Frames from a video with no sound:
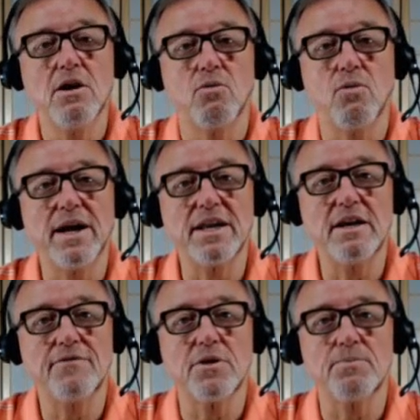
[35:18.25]
What
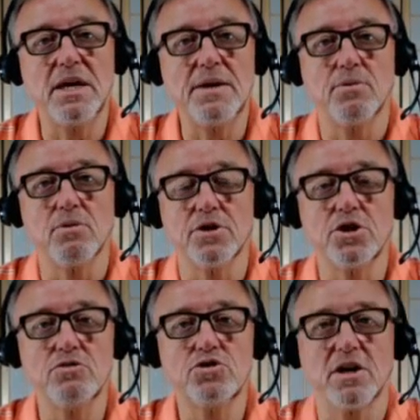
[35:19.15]
if the people that
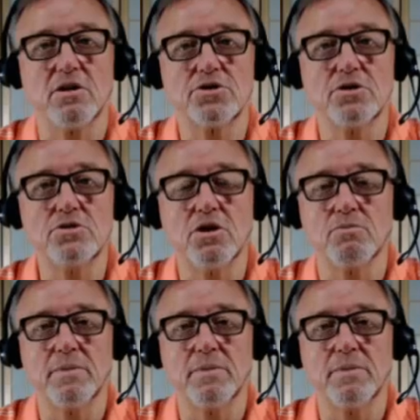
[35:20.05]
you sell to don't